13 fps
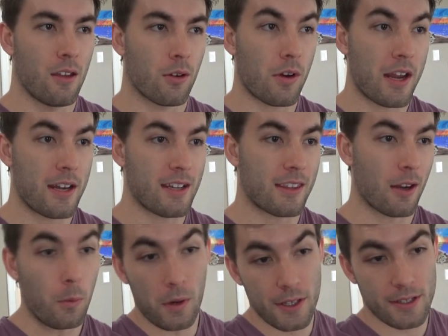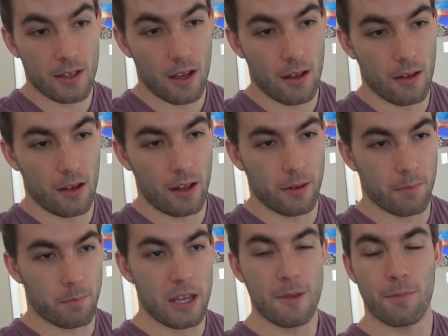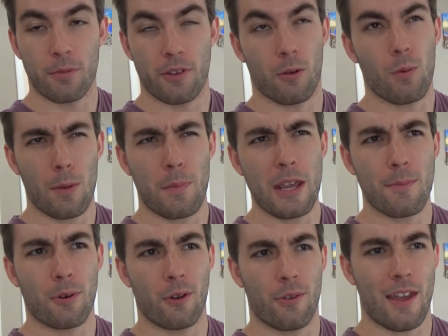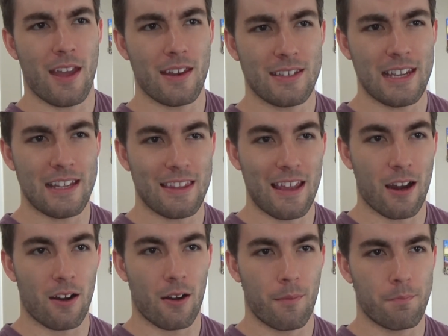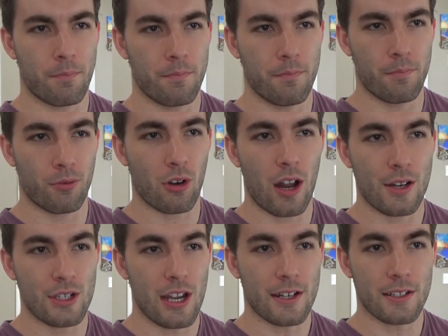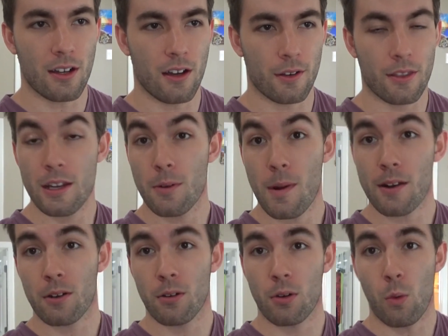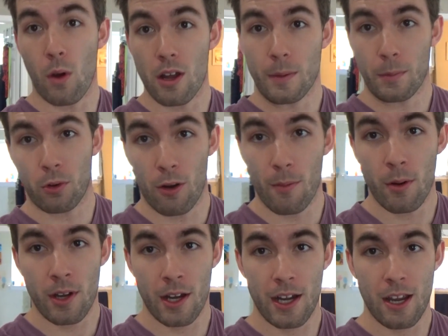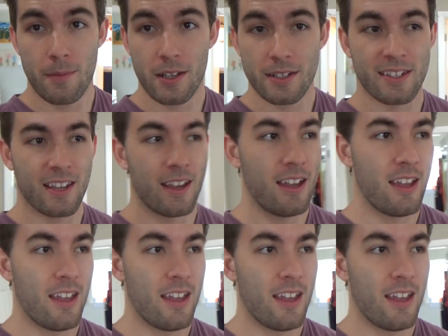Granted, there were people that did their project on theoretical quantum chromodynamics,